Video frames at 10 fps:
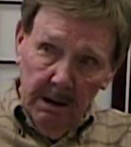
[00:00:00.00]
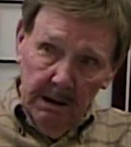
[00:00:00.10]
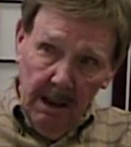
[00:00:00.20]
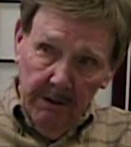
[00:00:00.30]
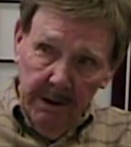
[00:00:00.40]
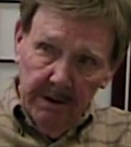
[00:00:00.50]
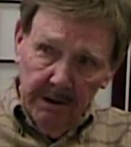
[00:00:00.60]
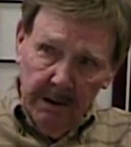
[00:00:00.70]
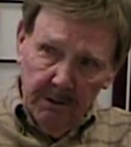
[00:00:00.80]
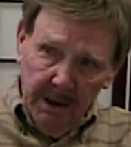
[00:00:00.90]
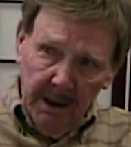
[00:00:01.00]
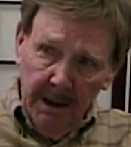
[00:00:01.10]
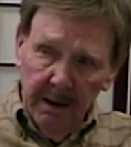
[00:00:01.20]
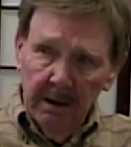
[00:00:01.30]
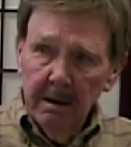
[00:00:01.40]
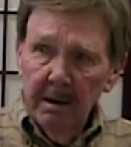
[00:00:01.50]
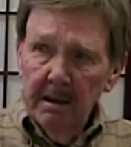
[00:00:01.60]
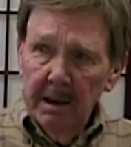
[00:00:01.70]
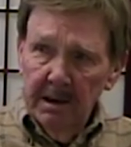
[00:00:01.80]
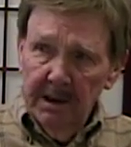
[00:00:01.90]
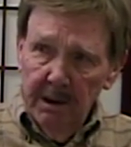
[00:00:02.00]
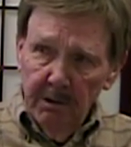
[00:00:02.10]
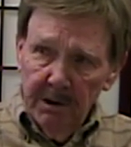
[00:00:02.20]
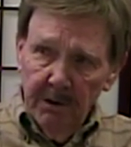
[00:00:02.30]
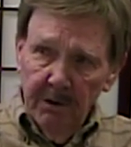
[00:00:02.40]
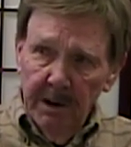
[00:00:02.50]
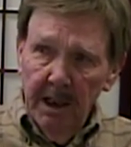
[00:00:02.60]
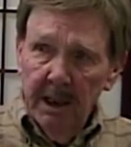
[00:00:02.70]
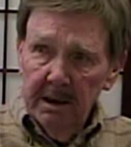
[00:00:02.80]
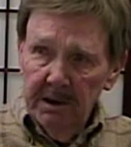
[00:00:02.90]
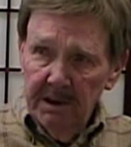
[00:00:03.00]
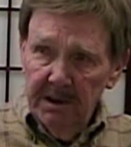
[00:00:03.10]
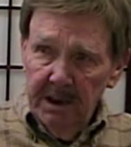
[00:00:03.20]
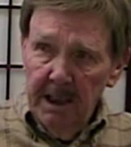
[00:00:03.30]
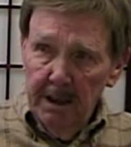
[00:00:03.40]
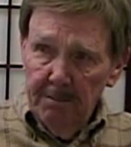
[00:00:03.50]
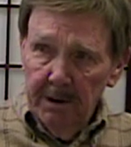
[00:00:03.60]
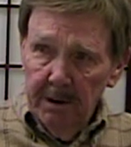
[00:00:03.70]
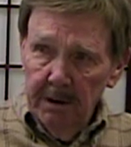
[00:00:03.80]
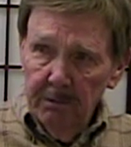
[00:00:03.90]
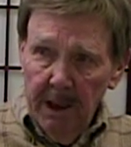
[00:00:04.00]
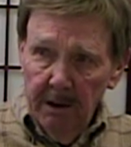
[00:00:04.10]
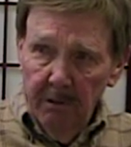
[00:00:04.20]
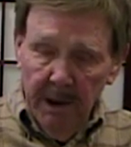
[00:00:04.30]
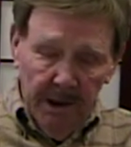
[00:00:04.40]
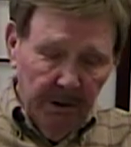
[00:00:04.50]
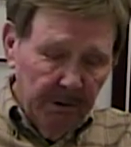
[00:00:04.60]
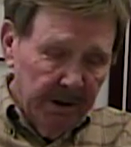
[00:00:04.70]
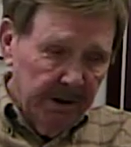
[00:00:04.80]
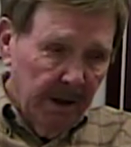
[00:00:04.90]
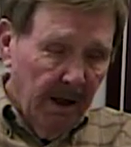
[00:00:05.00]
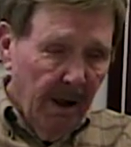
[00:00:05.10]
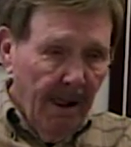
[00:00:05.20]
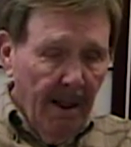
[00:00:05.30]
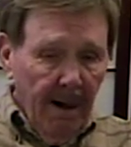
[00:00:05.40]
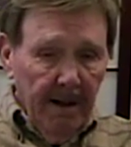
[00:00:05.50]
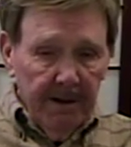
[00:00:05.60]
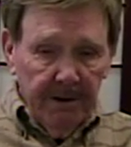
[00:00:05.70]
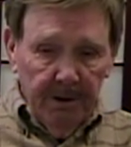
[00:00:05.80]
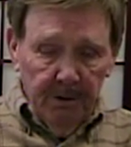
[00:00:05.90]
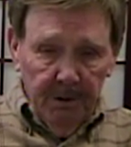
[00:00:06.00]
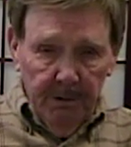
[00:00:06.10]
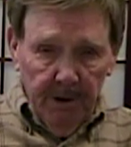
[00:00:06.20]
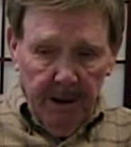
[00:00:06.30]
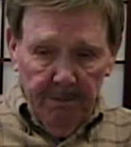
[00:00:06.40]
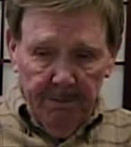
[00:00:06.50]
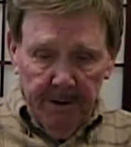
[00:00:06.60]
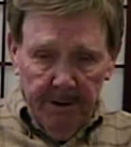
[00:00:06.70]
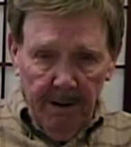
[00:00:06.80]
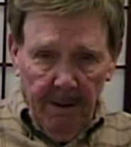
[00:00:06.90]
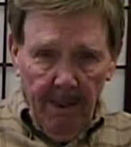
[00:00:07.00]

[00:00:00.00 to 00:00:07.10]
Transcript: down the other side. It was on a hill, and see what's going on, and just stay up there. And we had a radio with us. So we went up there,